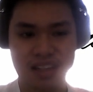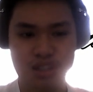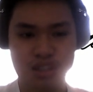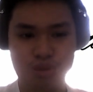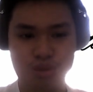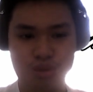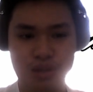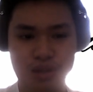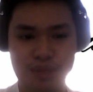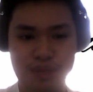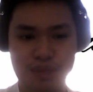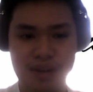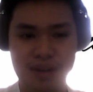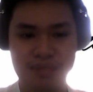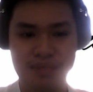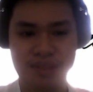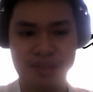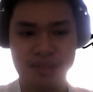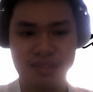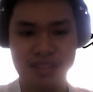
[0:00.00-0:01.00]

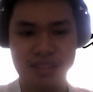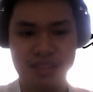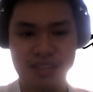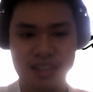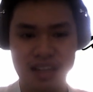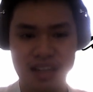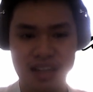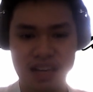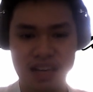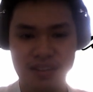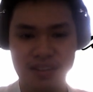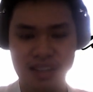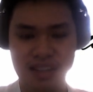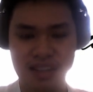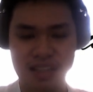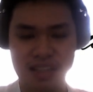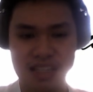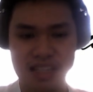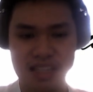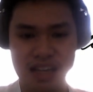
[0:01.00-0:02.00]
Switchboard mode
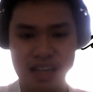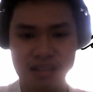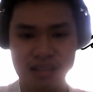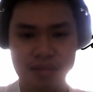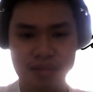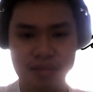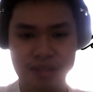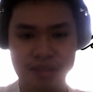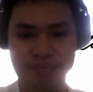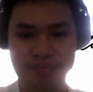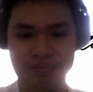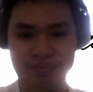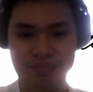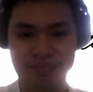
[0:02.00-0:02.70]
dynamic desirable.